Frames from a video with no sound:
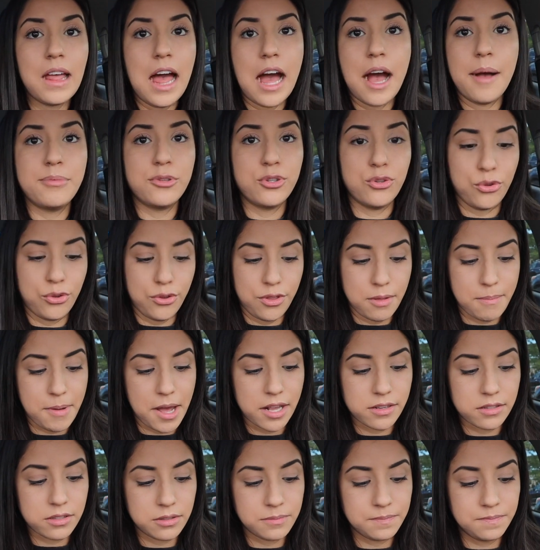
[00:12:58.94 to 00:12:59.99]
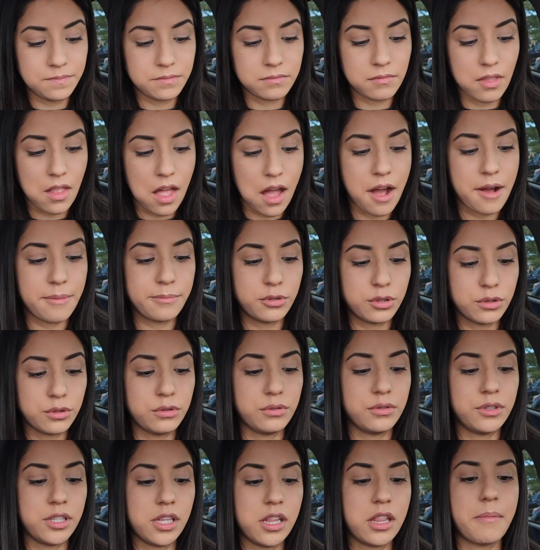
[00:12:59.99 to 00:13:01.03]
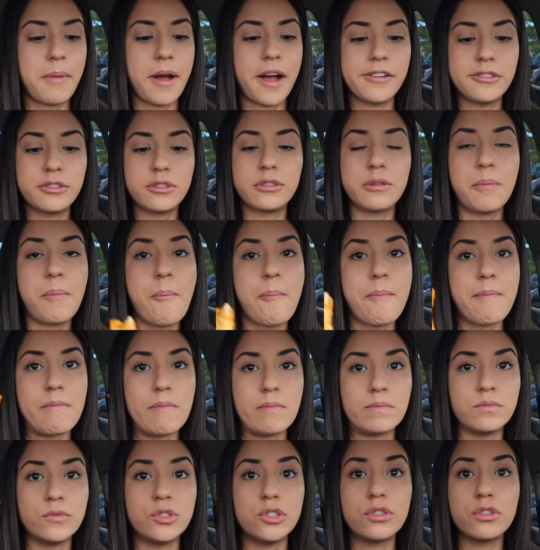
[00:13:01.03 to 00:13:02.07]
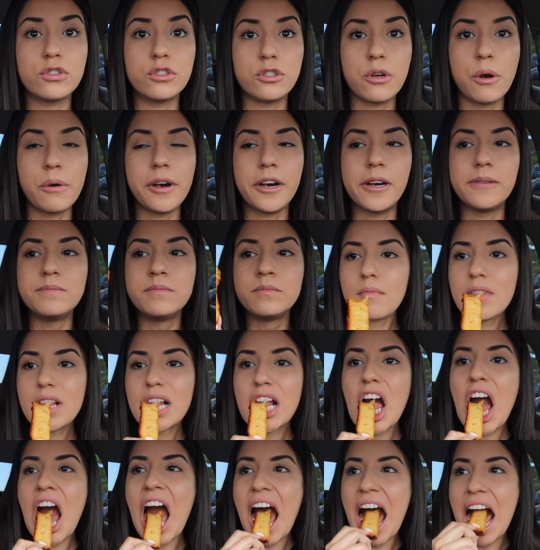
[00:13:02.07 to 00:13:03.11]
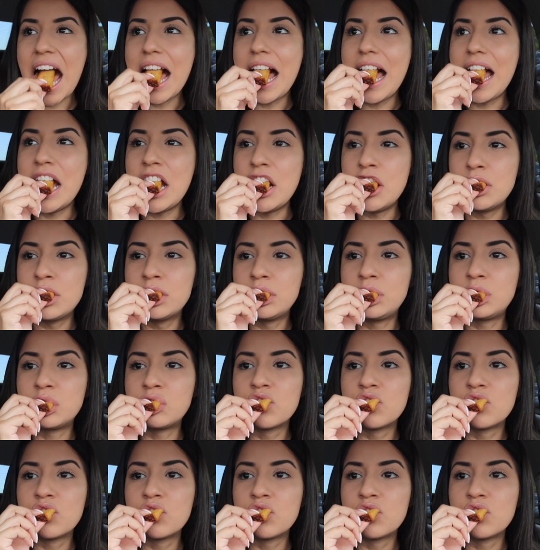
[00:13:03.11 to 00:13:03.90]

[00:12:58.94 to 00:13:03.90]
absolutely the best. Absolutely the best. These are so good. And